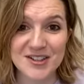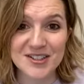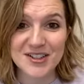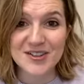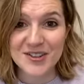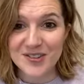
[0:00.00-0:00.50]

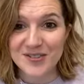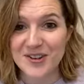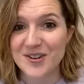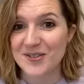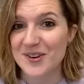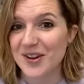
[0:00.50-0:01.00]
So you're
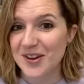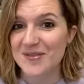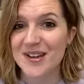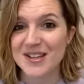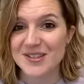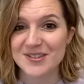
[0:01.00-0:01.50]
very welcome.
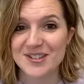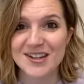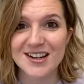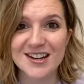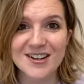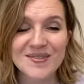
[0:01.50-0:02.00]
I adore her.